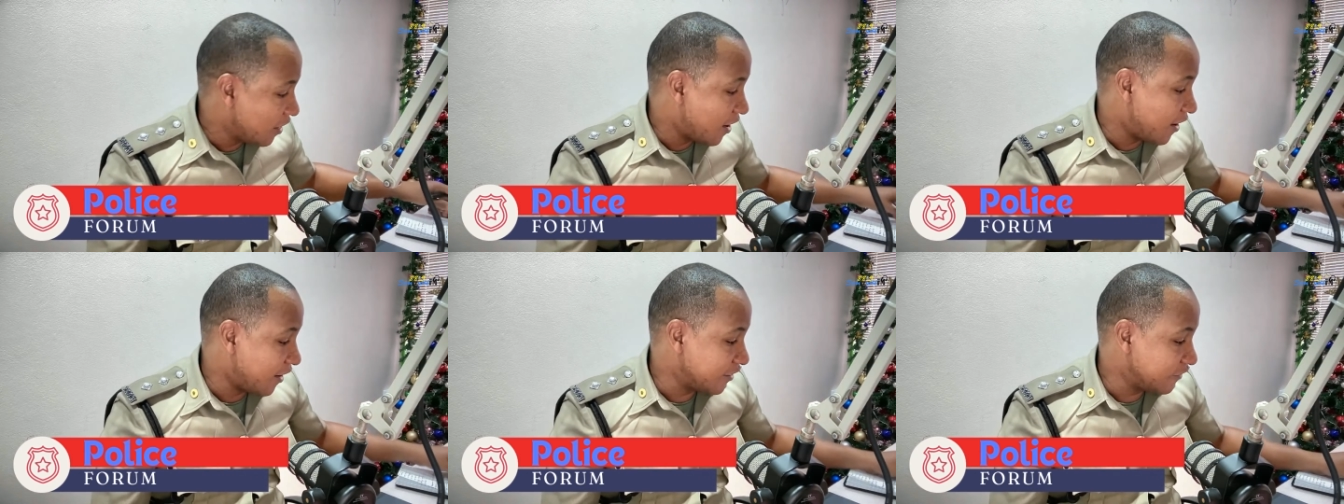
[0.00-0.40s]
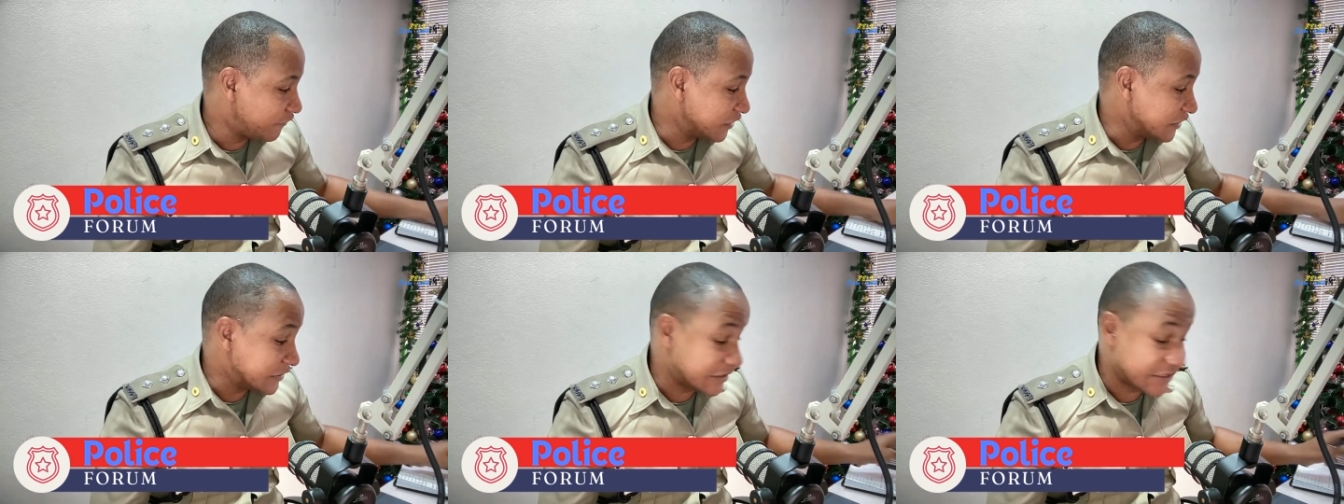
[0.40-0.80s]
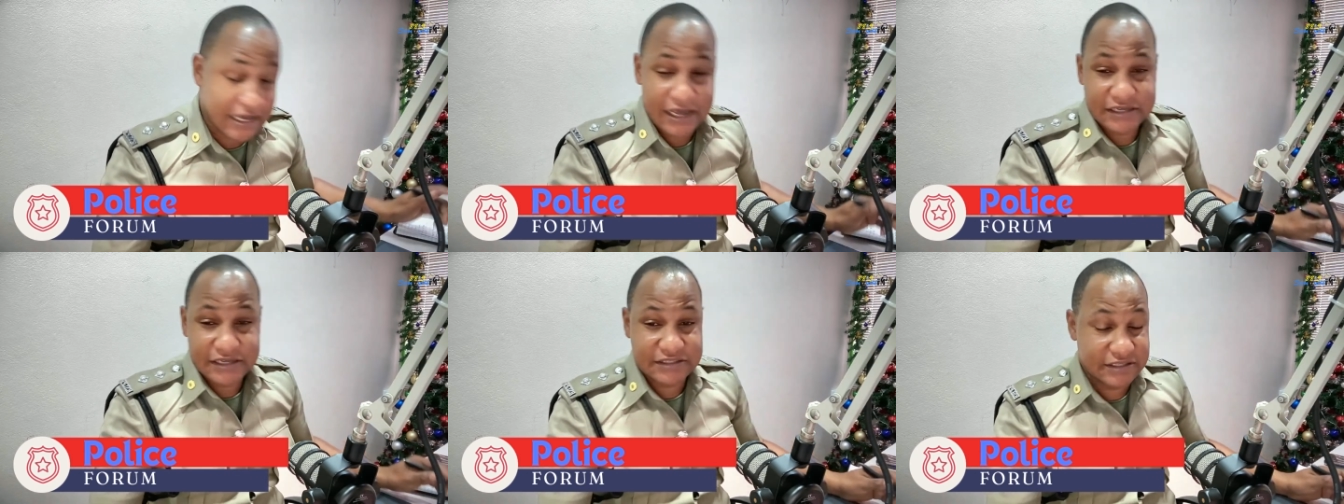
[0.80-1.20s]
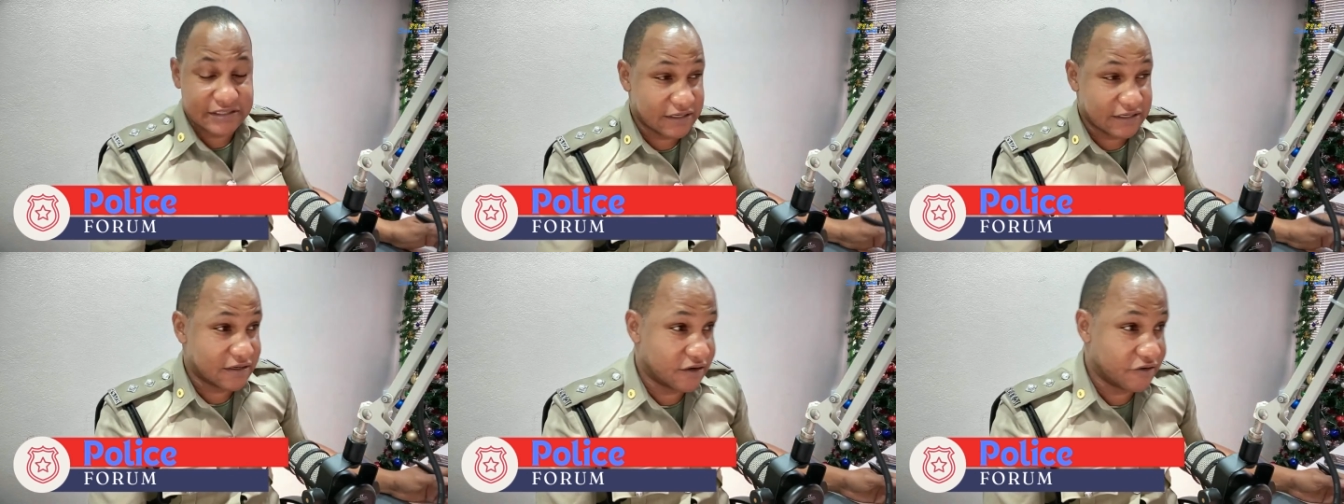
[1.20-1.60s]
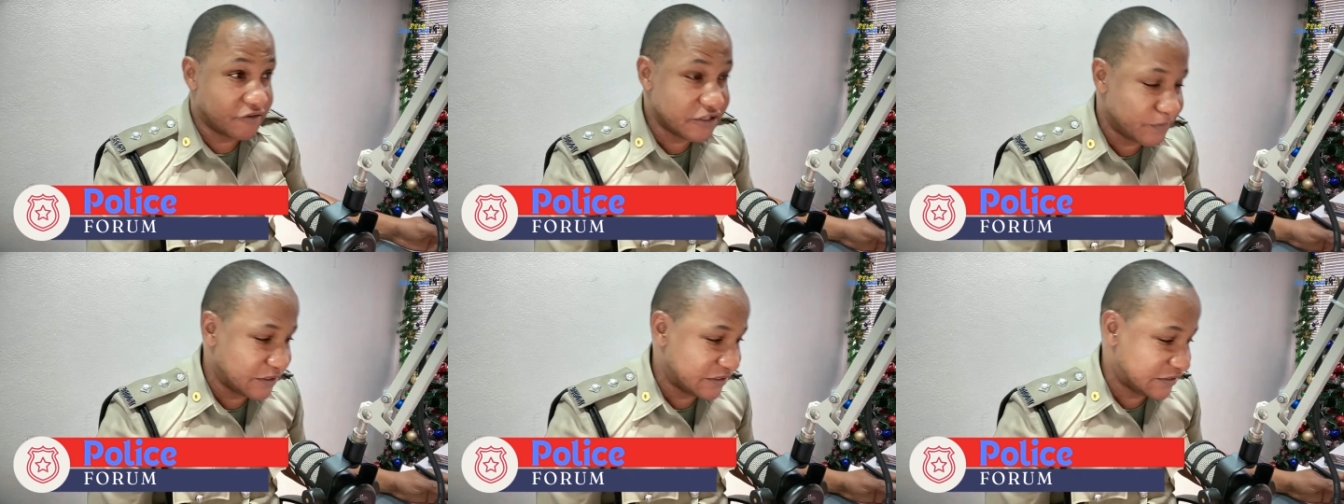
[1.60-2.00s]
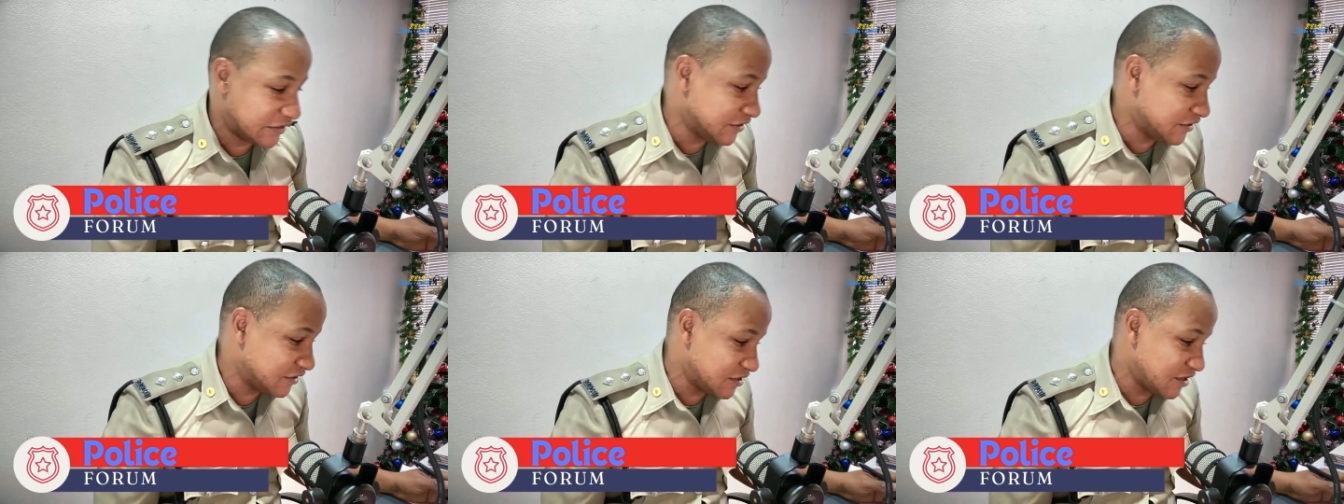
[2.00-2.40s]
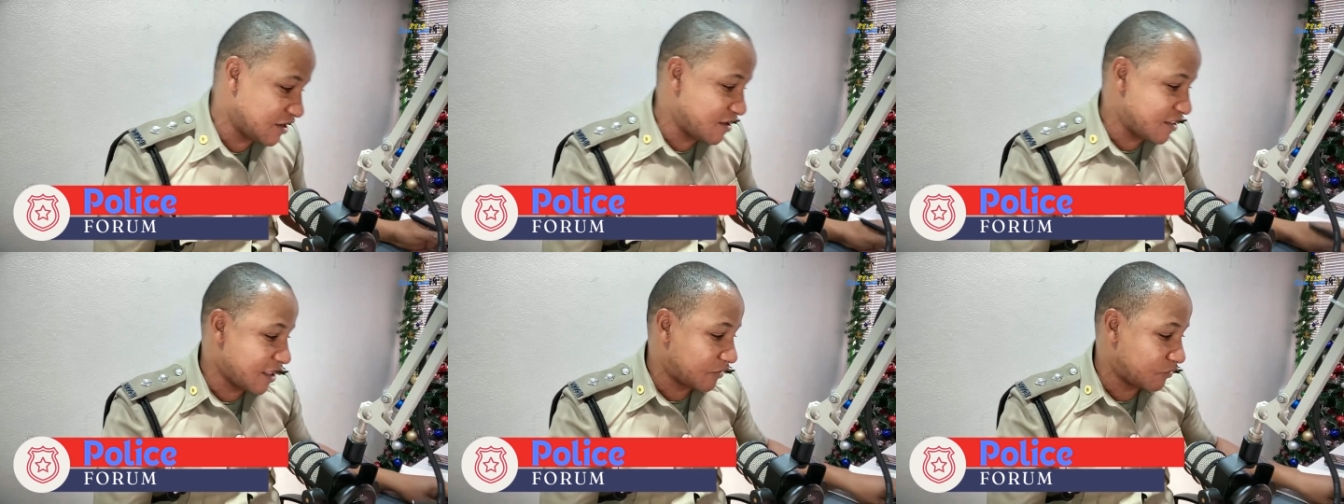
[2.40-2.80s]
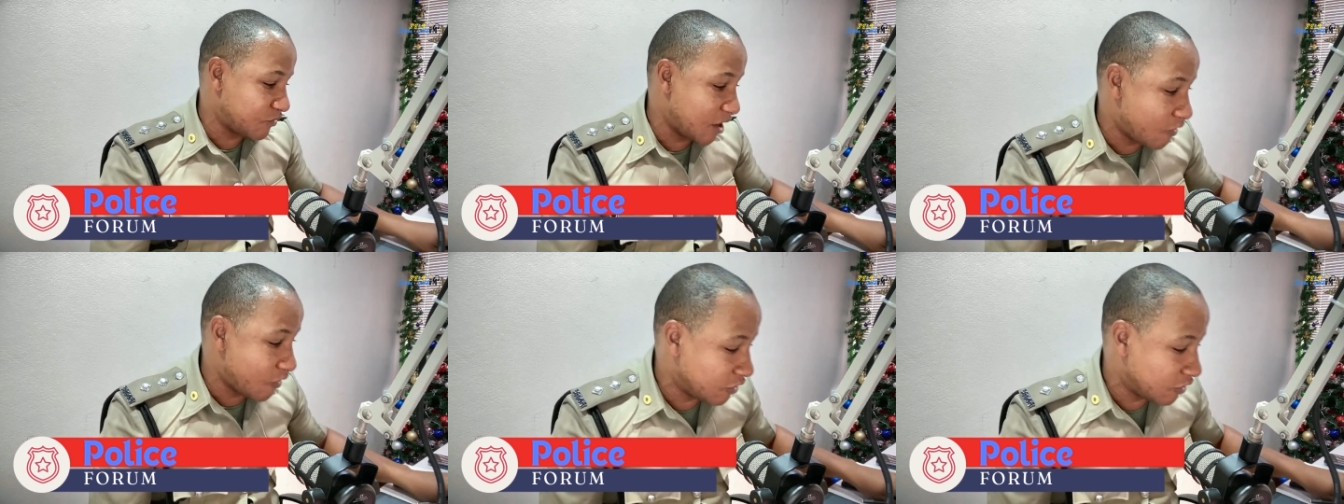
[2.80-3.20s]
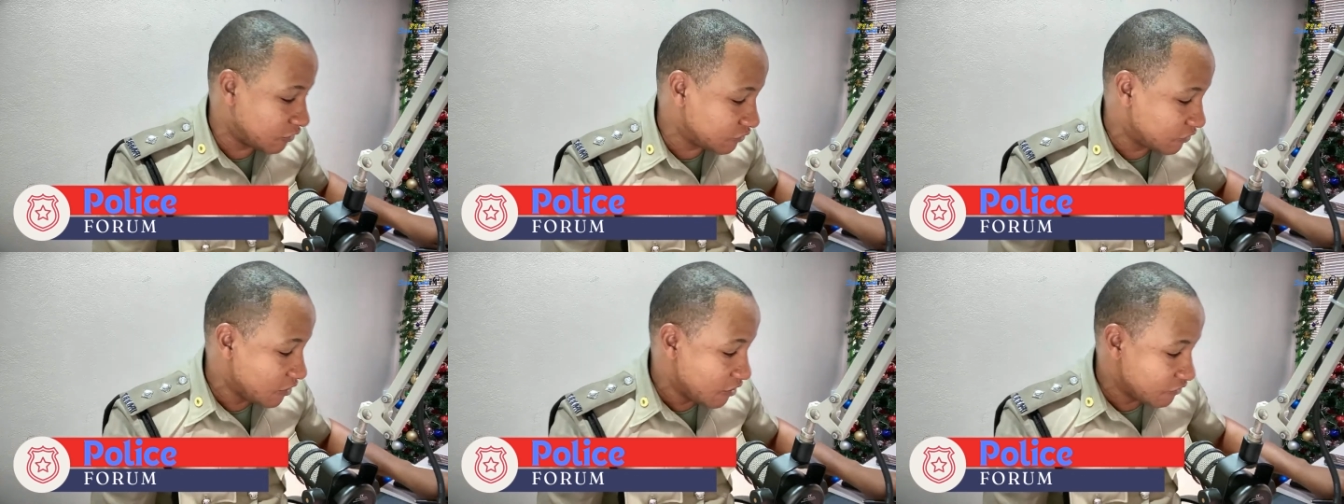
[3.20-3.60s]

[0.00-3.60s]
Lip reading: had a fantastic Christmas season and that we are all